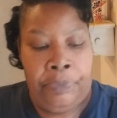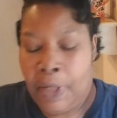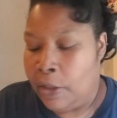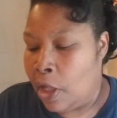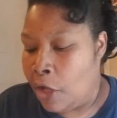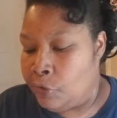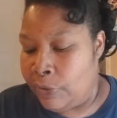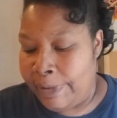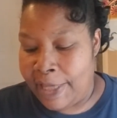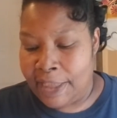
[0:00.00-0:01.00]
laundry
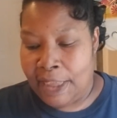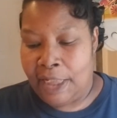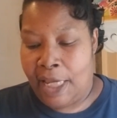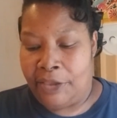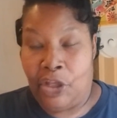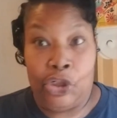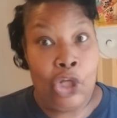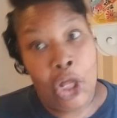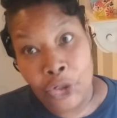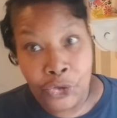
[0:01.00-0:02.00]
basket at the
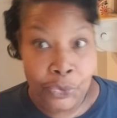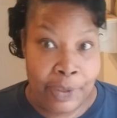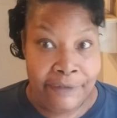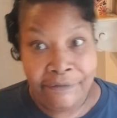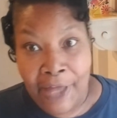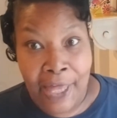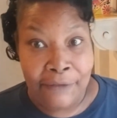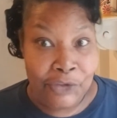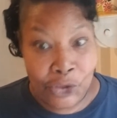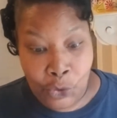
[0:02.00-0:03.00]
$1.25
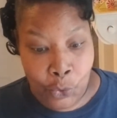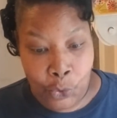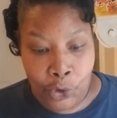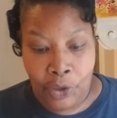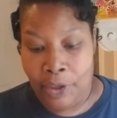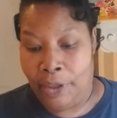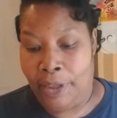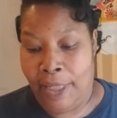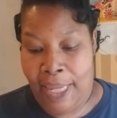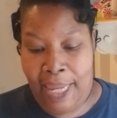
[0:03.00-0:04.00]
store
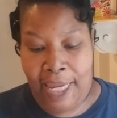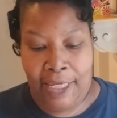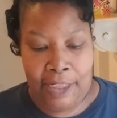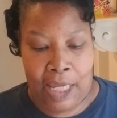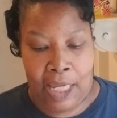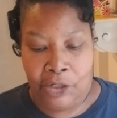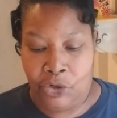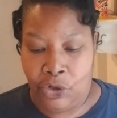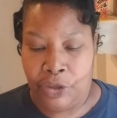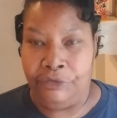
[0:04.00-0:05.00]
and I
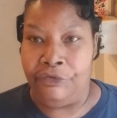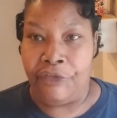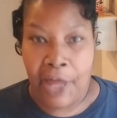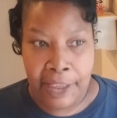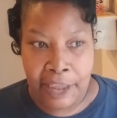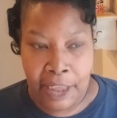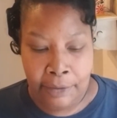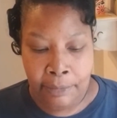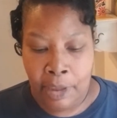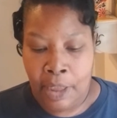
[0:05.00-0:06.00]
couldn't find
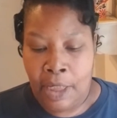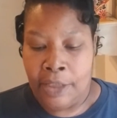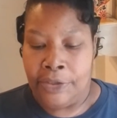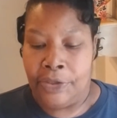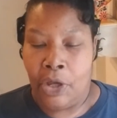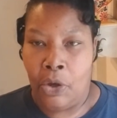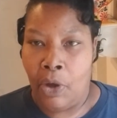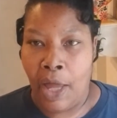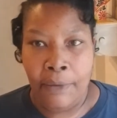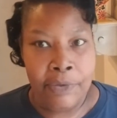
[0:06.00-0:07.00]
them? So
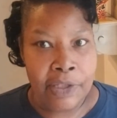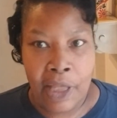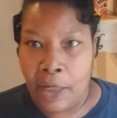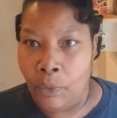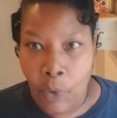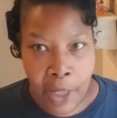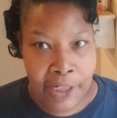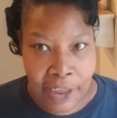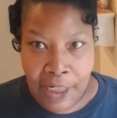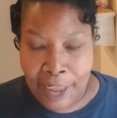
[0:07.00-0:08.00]
I was like, why
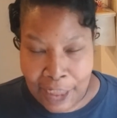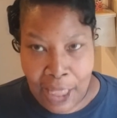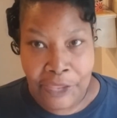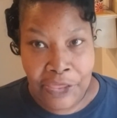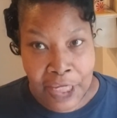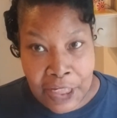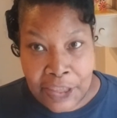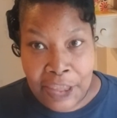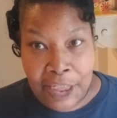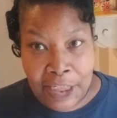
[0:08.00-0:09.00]
didn't I not think
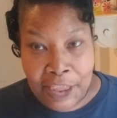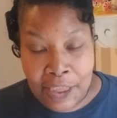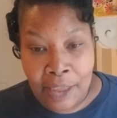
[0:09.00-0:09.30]
of this